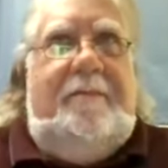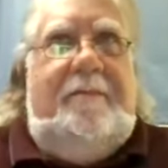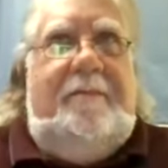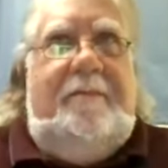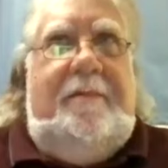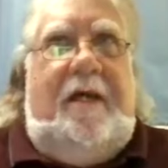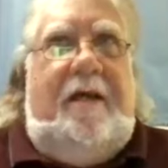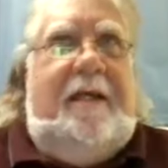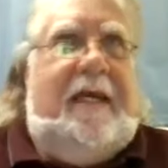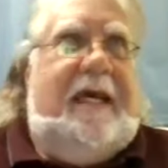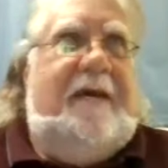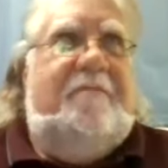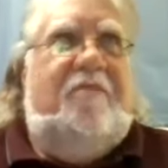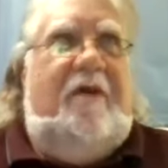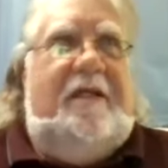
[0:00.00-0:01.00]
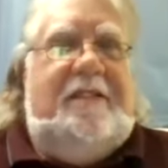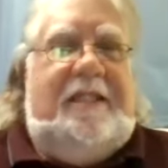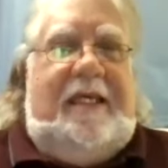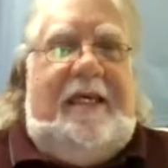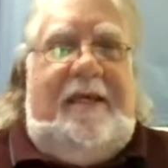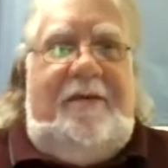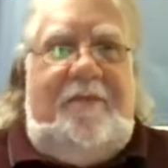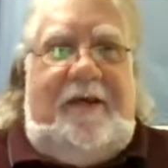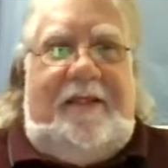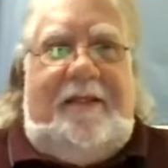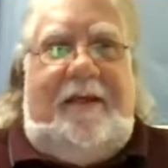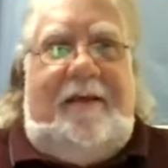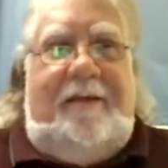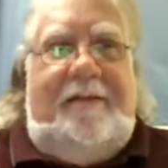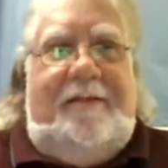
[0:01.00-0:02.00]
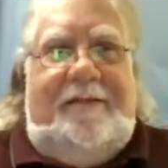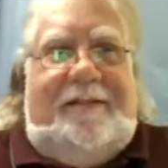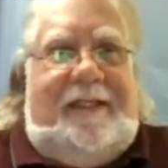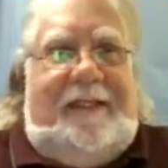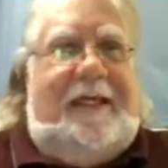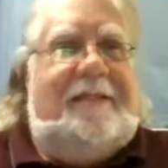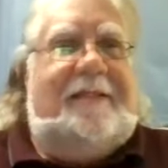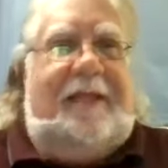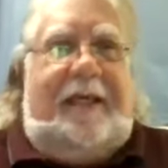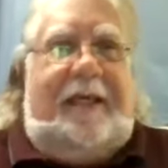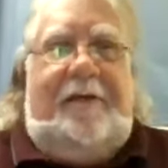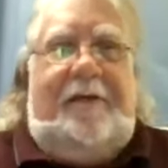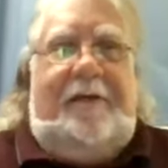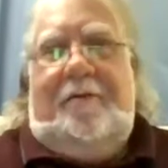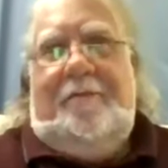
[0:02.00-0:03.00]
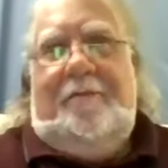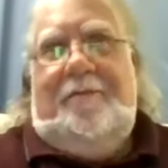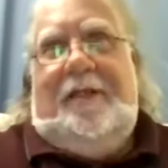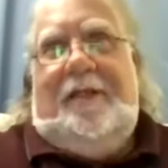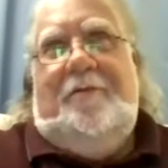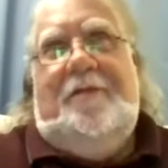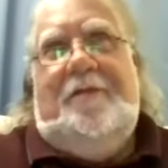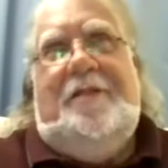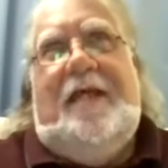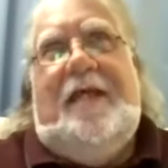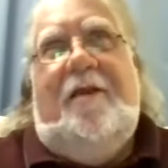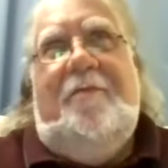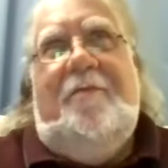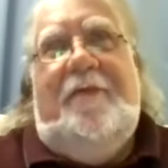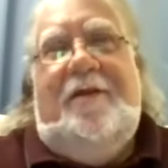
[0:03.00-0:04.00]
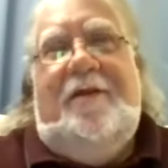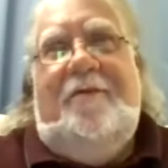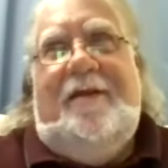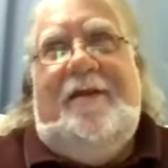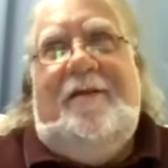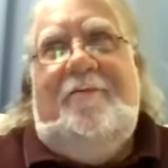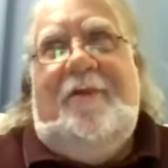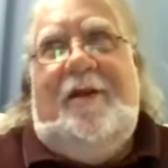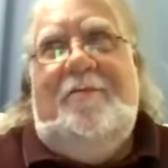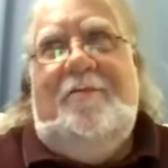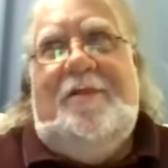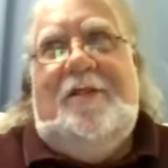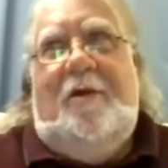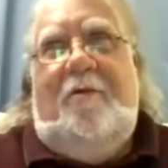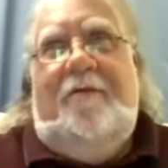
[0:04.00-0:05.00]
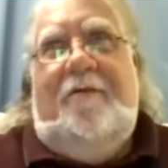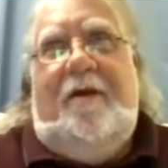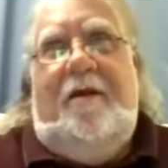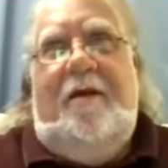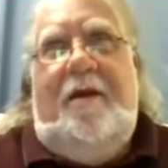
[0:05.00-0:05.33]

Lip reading: not après-ski, but the get together, you know, this element of it when it was over.